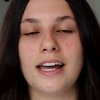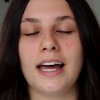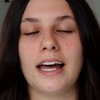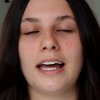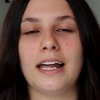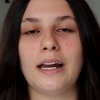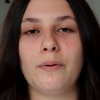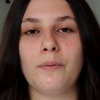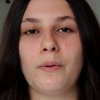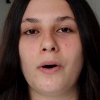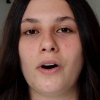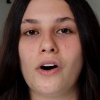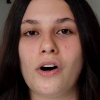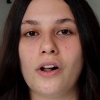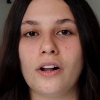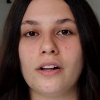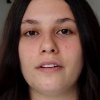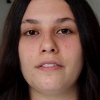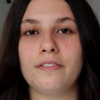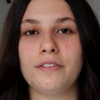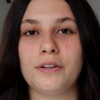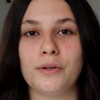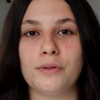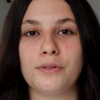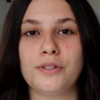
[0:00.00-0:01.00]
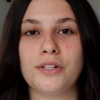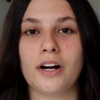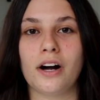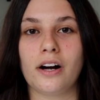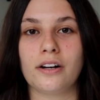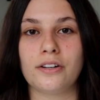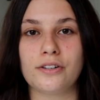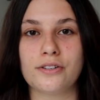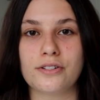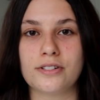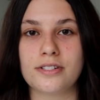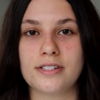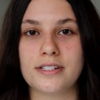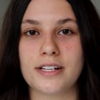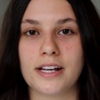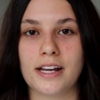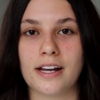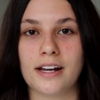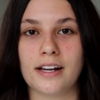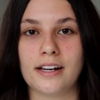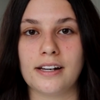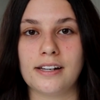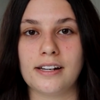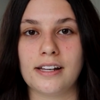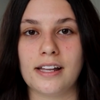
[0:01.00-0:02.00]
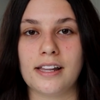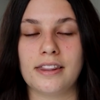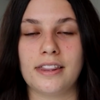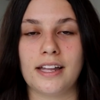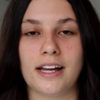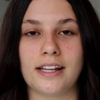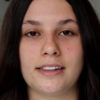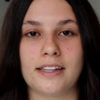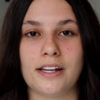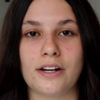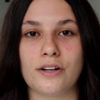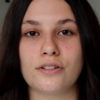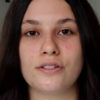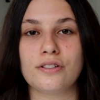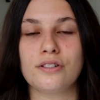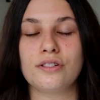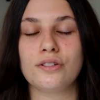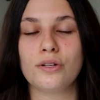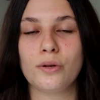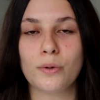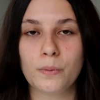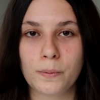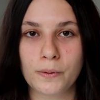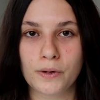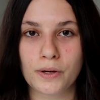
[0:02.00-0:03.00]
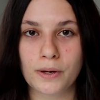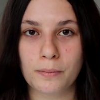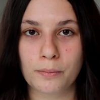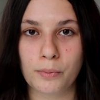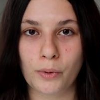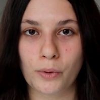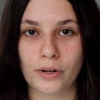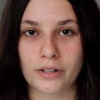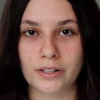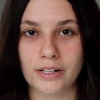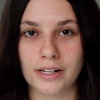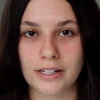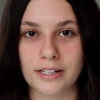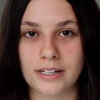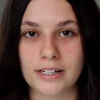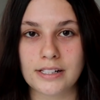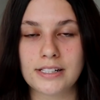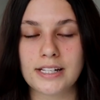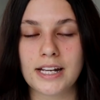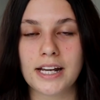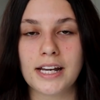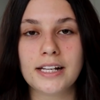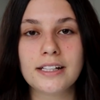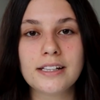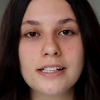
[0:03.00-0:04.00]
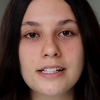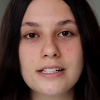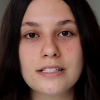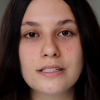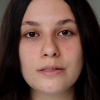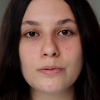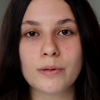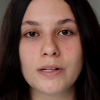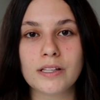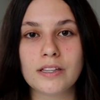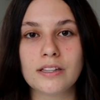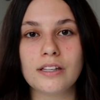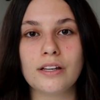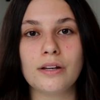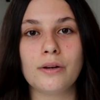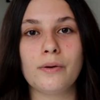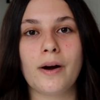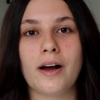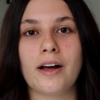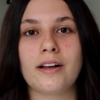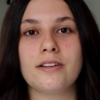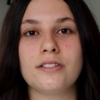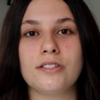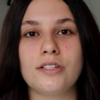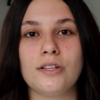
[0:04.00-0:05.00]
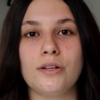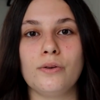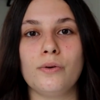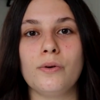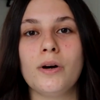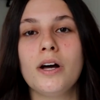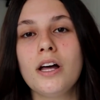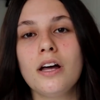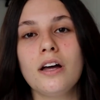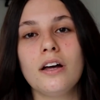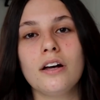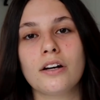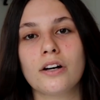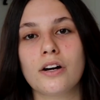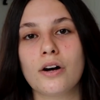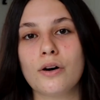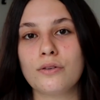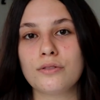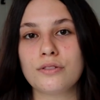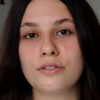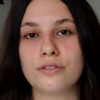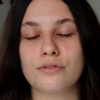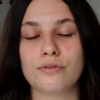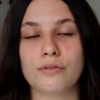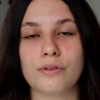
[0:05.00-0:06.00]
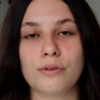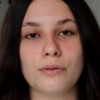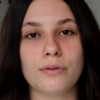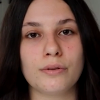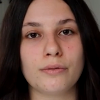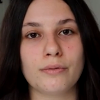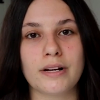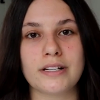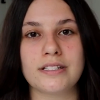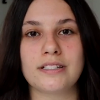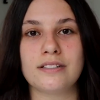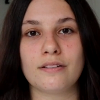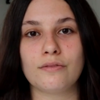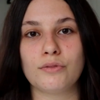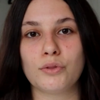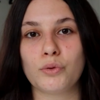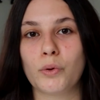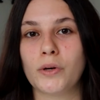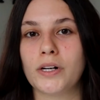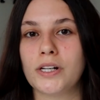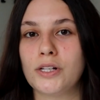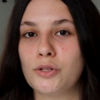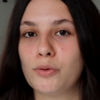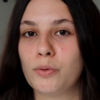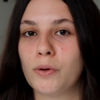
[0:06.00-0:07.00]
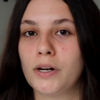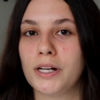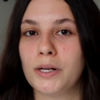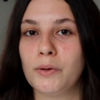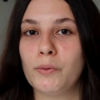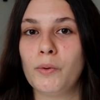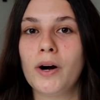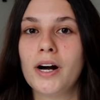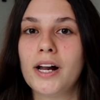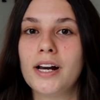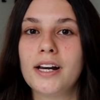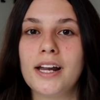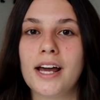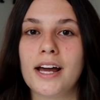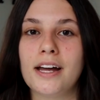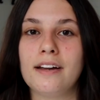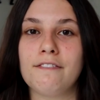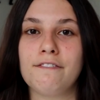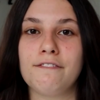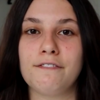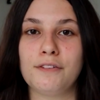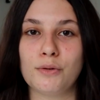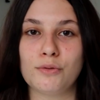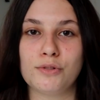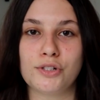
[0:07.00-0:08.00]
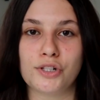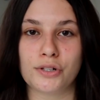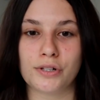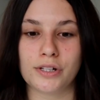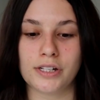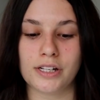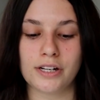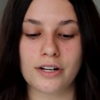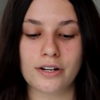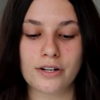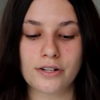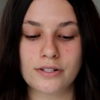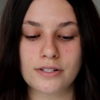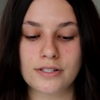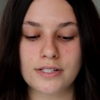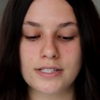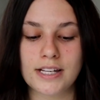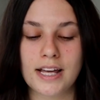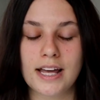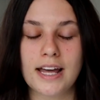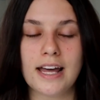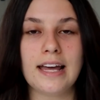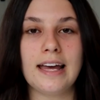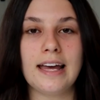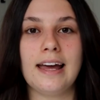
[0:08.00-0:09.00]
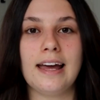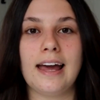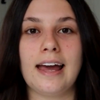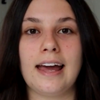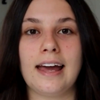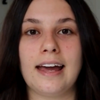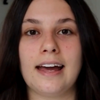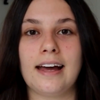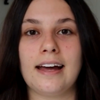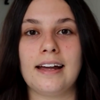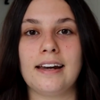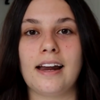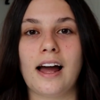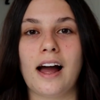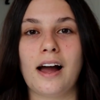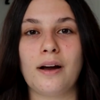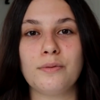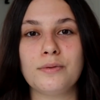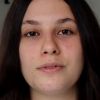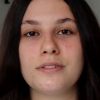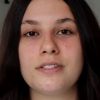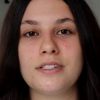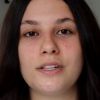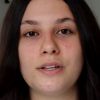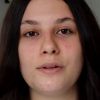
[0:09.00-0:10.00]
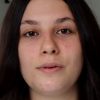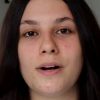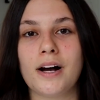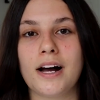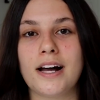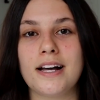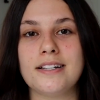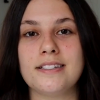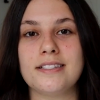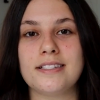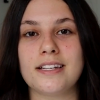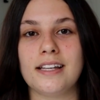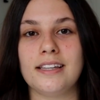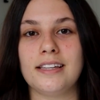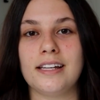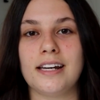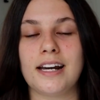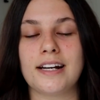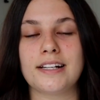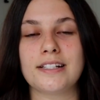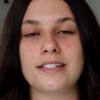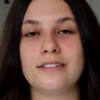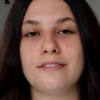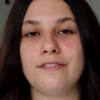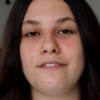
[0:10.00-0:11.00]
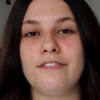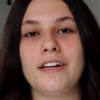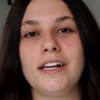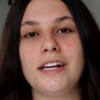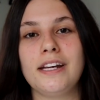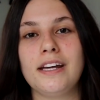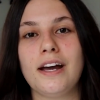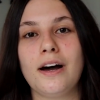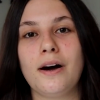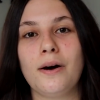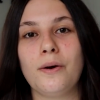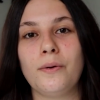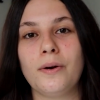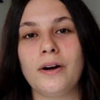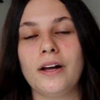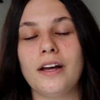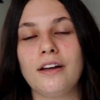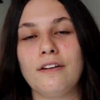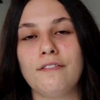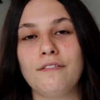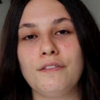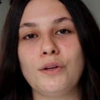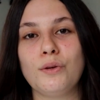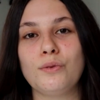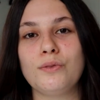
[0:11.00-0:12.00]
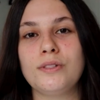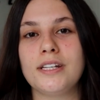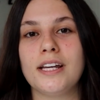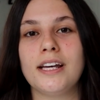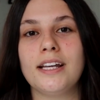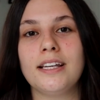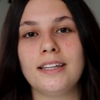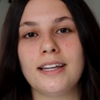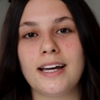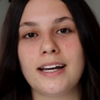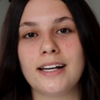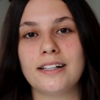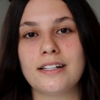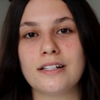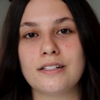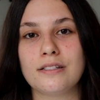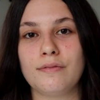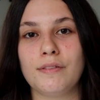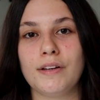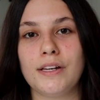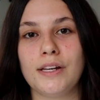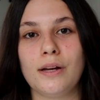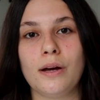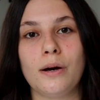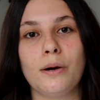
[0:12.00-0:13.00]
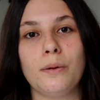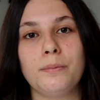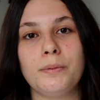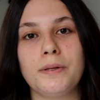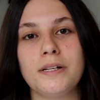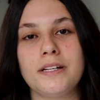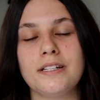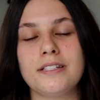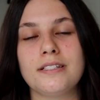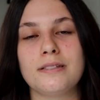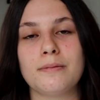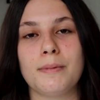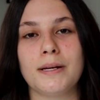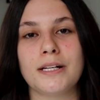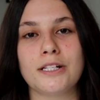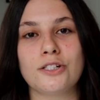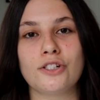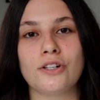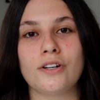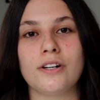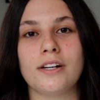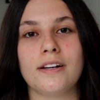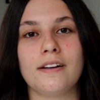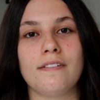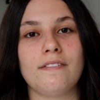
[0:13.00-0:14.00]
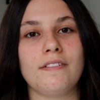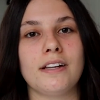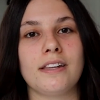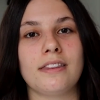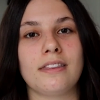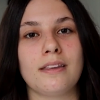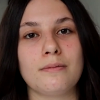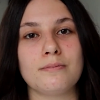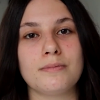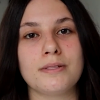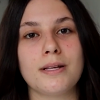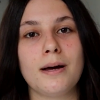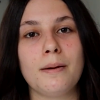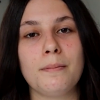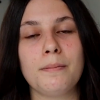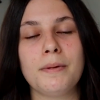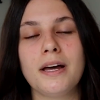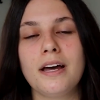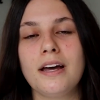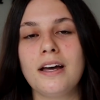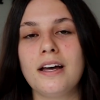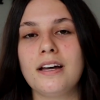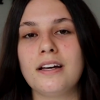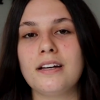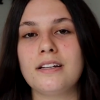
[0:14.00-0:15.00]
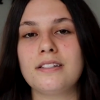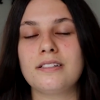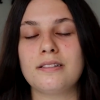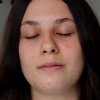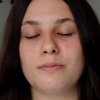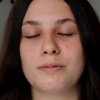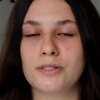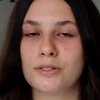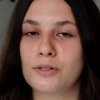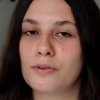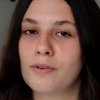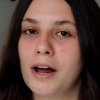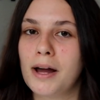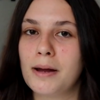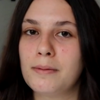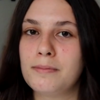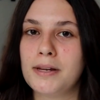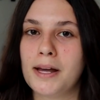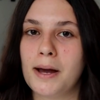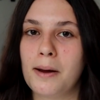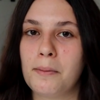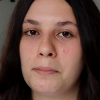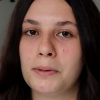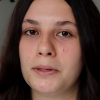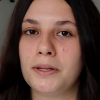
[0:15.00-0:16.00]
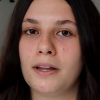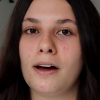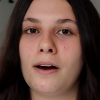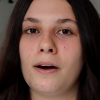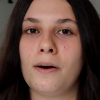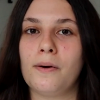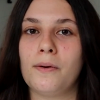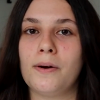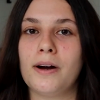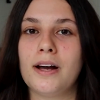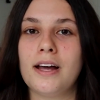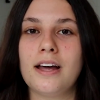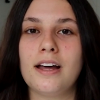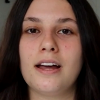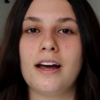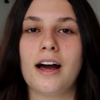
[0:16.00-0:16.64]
And I want all of you to understand that they are super important. Take these with you as you coast through the rest of 2021 and future years and I will see you guys in the next video. If you did like this video, please make sure to give it a thumbs up, subscribe down below.